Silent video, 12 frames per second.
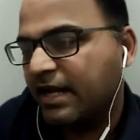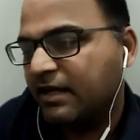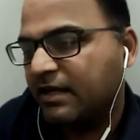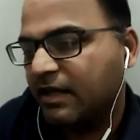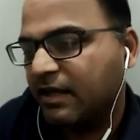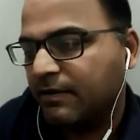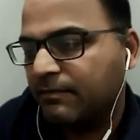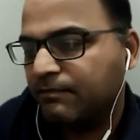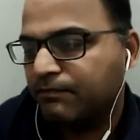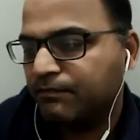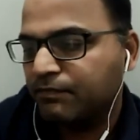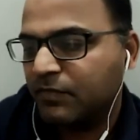and
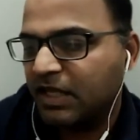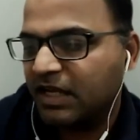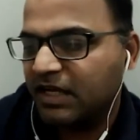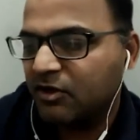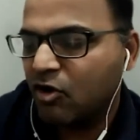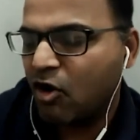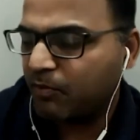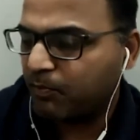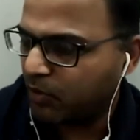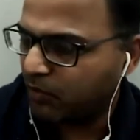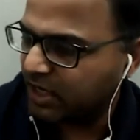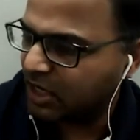um,
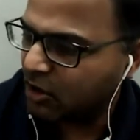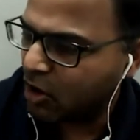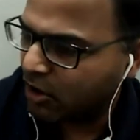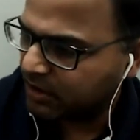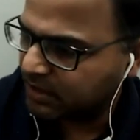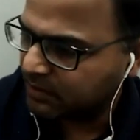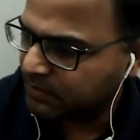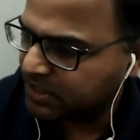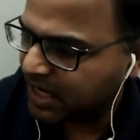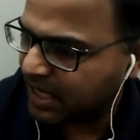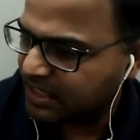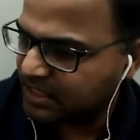not proven in long-term
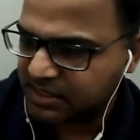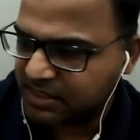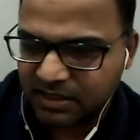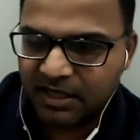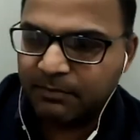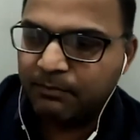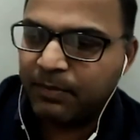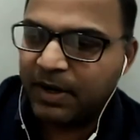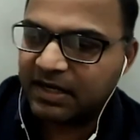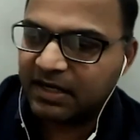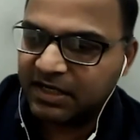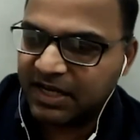trials,
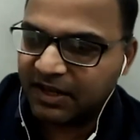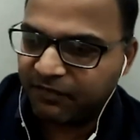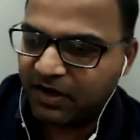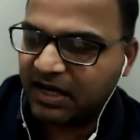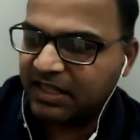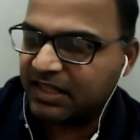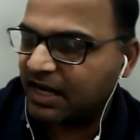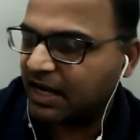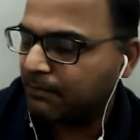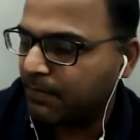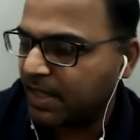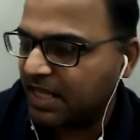but definitely
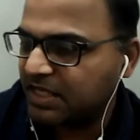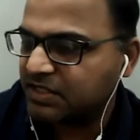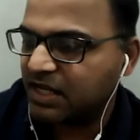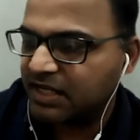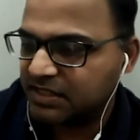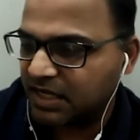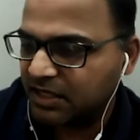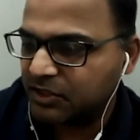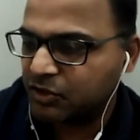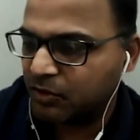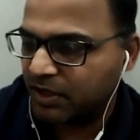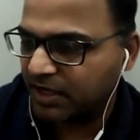there are many studies
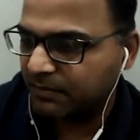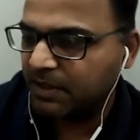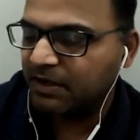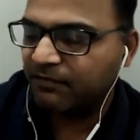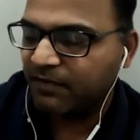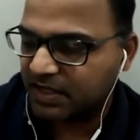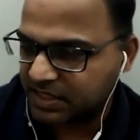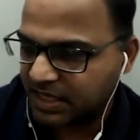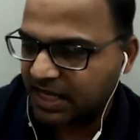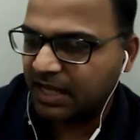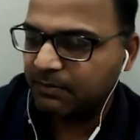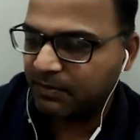that show intermittent
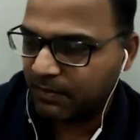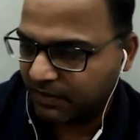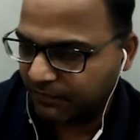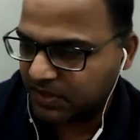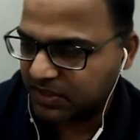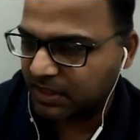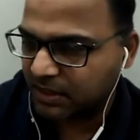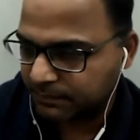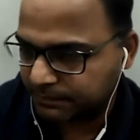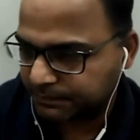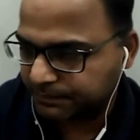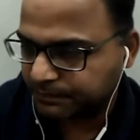fasting can be beneficial.